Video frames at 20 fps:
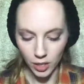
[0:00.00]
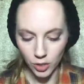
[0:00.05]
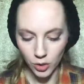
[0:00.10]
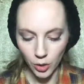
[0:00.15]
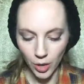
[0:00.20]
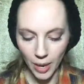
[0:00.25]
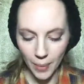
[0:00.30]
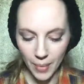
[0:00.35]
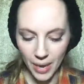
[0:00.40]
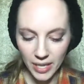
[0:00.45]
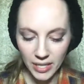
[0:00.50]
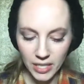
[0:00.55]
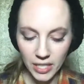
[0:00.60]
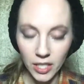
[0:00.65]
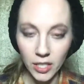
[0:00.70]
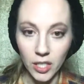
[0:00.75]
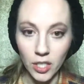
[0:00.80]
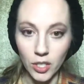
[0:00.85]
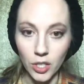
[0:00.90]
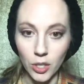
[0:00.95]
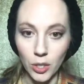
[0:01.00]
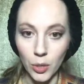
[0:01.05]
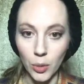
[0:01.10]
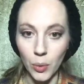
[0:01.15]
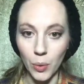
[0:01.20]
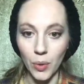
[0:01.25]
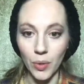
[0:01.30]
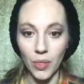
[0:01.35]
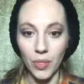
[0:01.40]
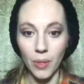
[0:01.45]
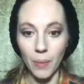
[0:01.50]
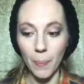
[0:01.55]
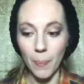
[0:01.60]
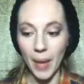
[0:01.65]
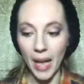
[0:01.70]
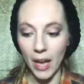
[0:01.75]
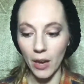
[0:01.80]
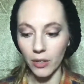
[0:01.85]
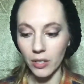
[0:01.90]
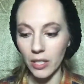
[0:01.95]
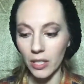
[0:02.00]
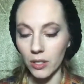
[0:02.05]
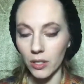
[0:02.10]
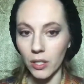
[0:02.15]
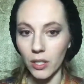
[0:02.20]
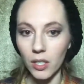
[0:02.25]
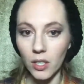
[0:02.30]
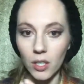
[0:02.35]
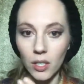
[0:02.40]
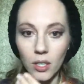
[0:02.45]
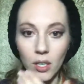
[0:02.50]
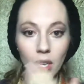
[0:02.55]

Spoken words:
So I'm actually going to do the pouty look,